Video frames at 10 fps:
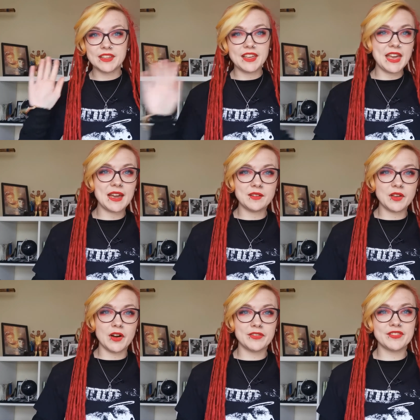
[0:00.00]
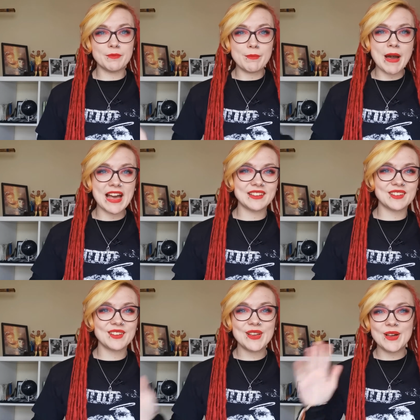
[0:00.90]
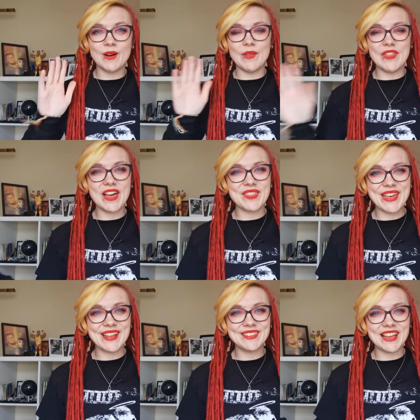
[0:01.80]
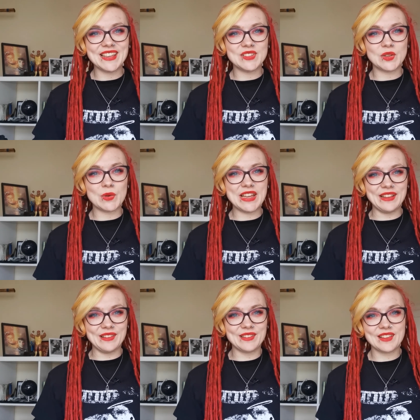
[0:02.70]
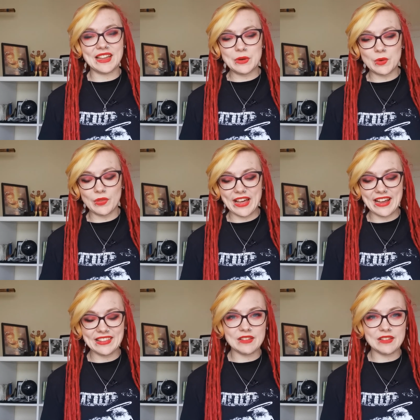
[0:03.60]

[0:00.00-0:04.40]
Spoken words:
kicked off mad on that there telly screens and all that,